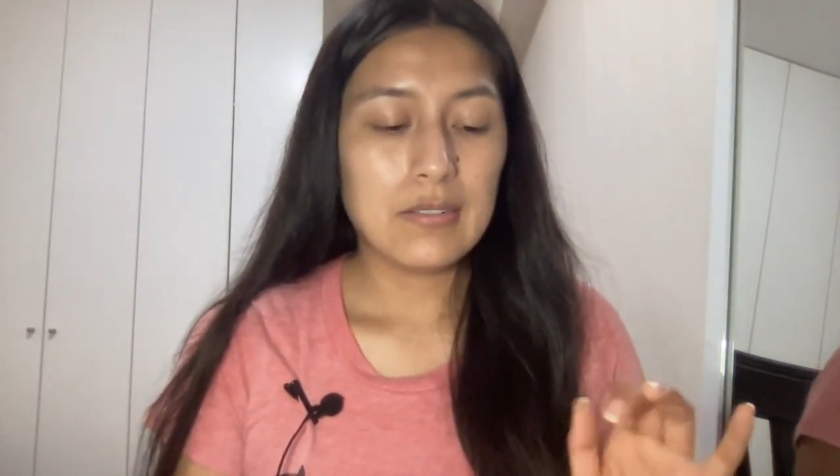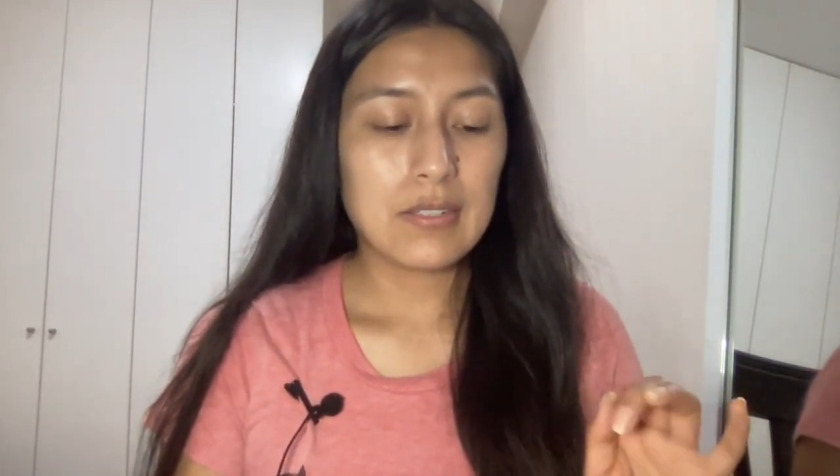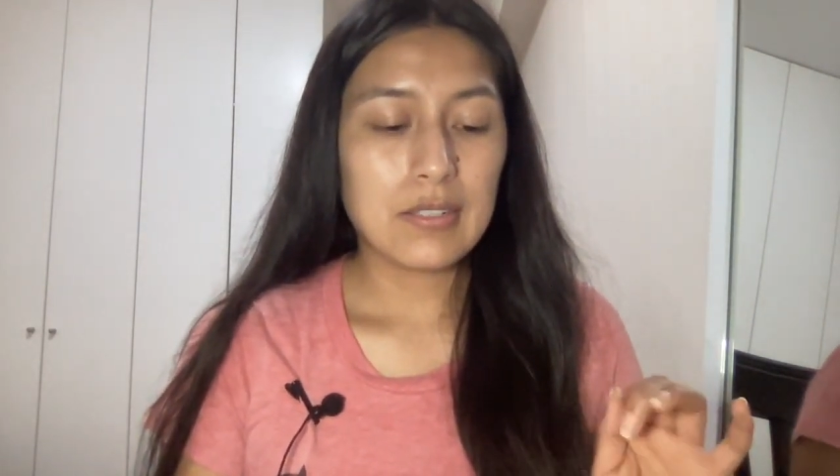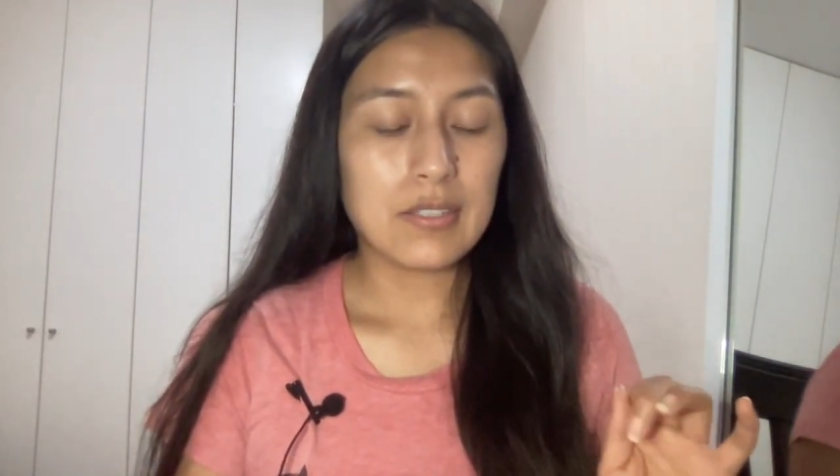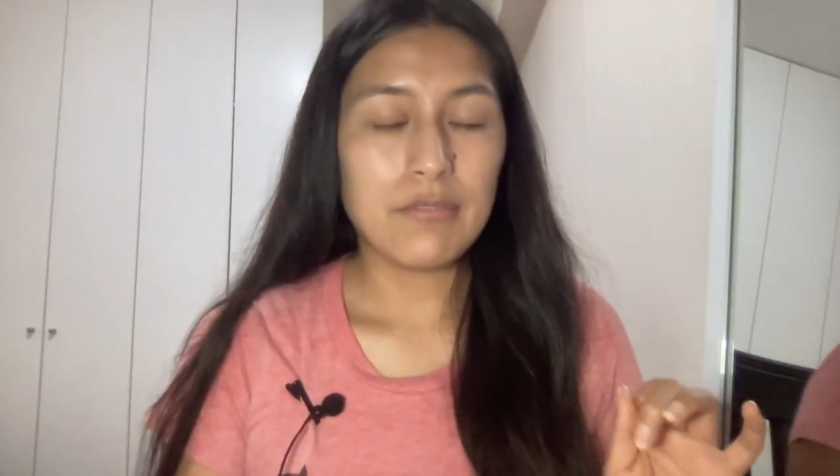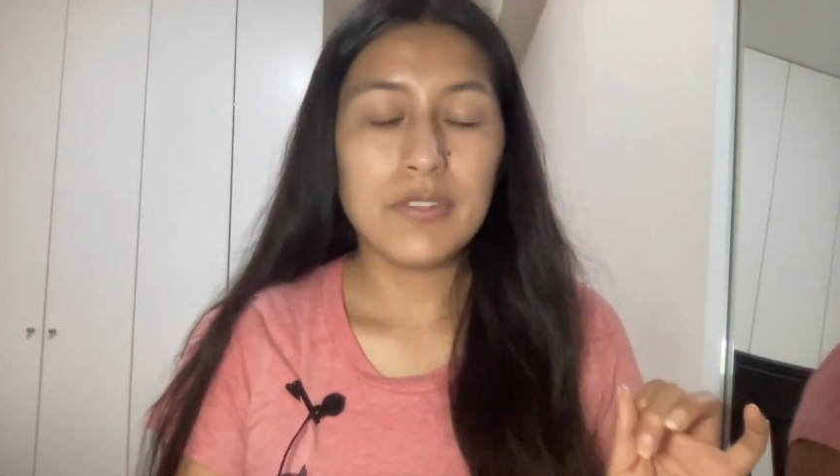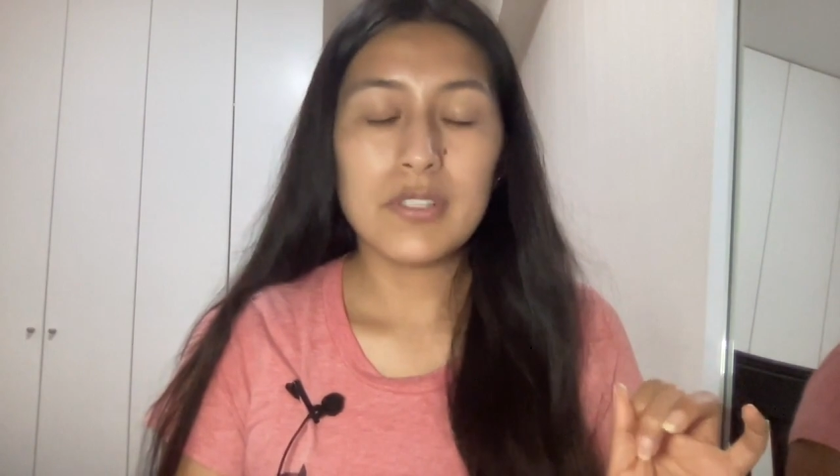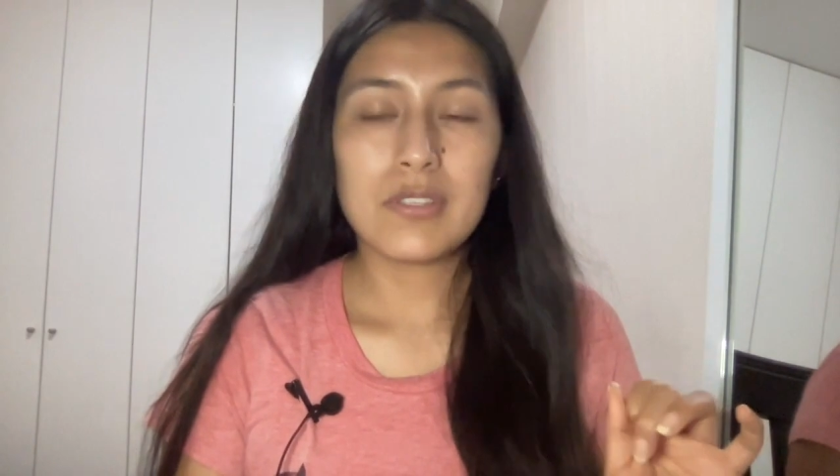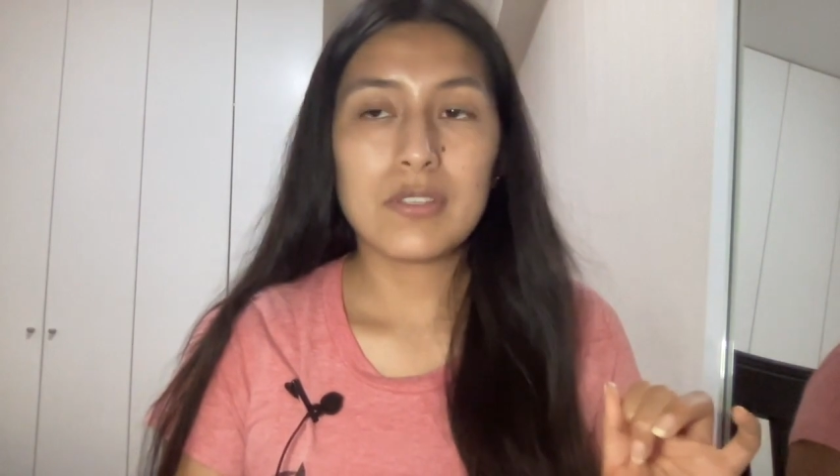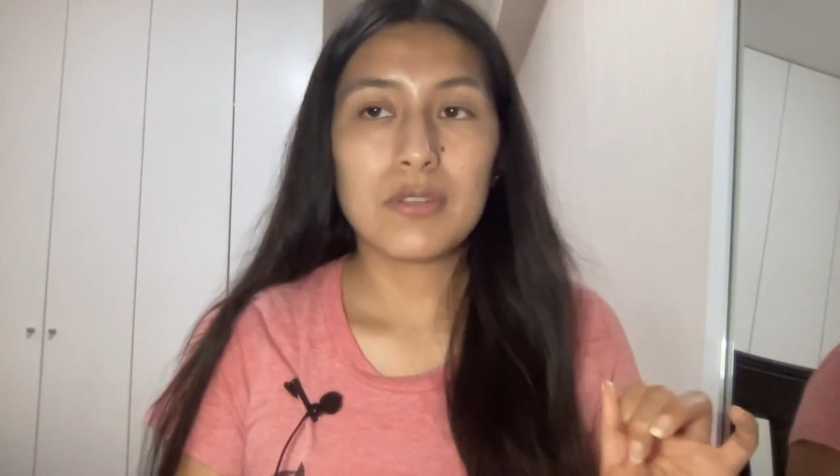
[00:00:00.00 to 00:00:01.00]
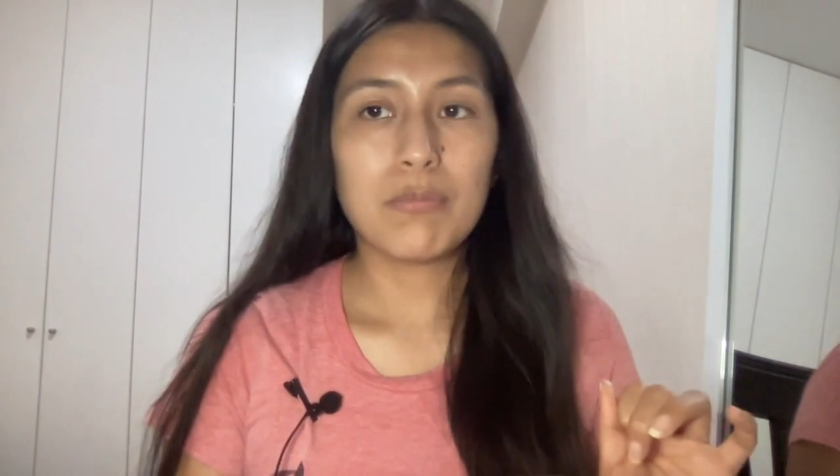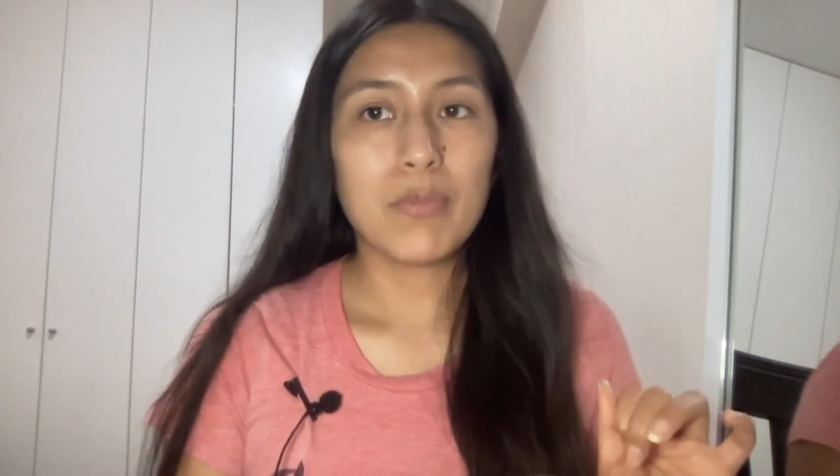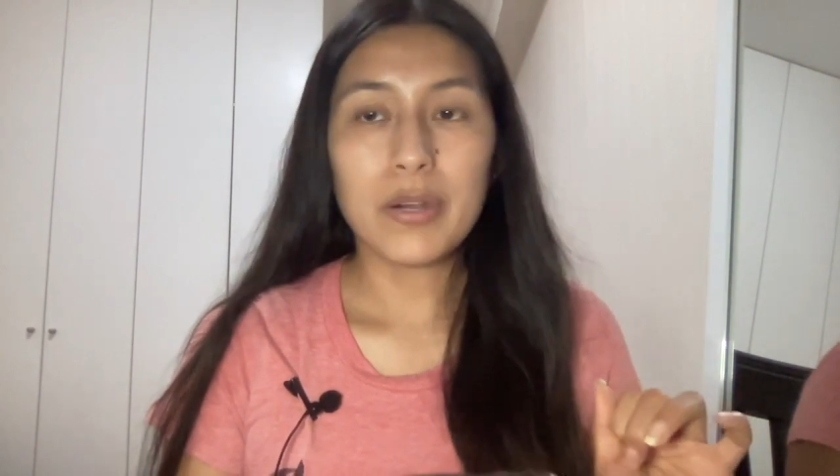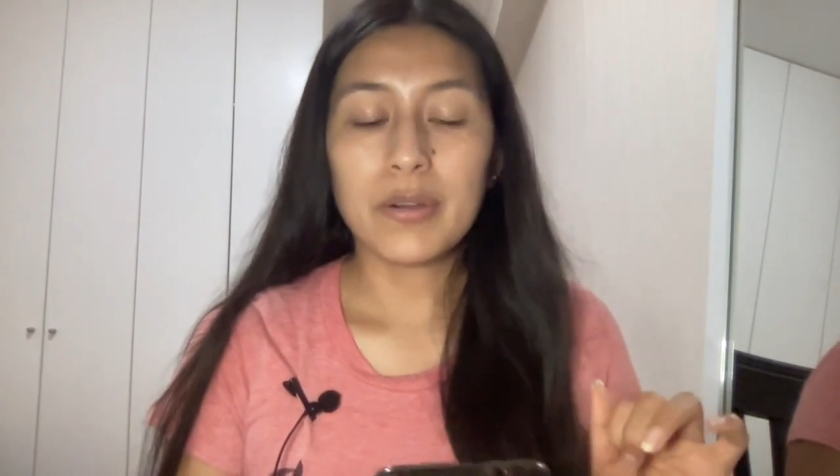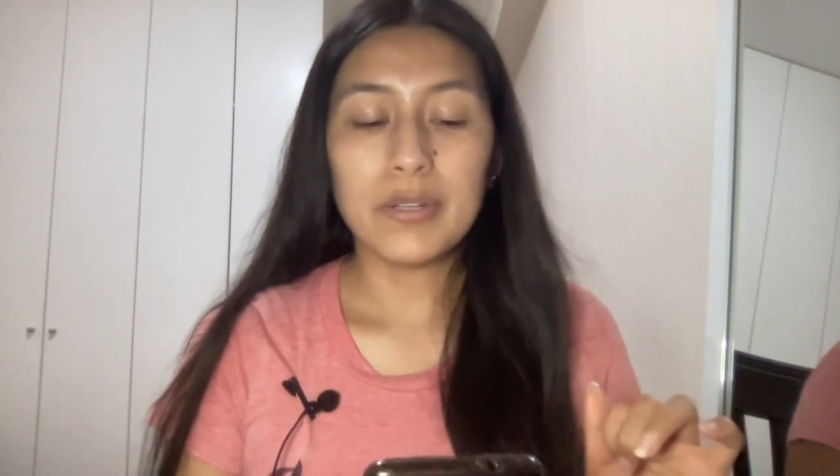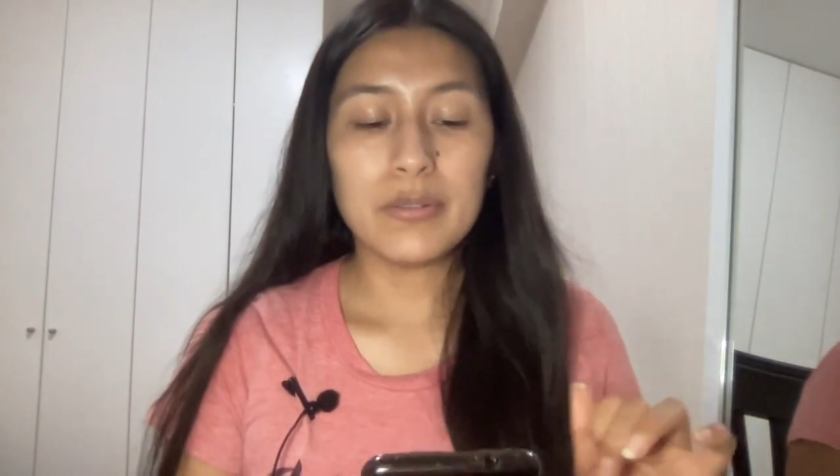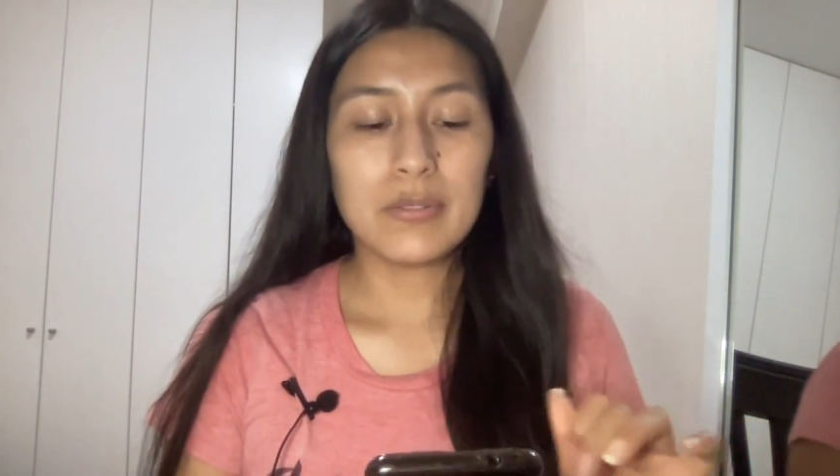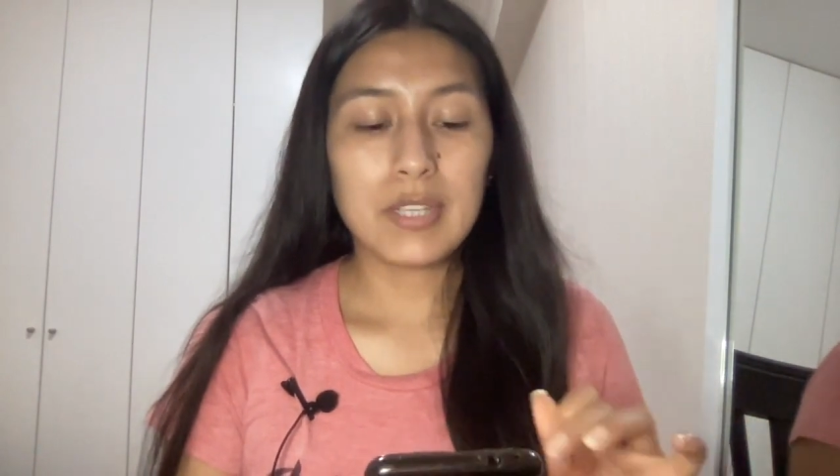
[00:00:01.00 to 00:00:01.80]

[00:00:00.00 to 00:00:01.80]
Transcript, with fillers: because if it's tomorrow,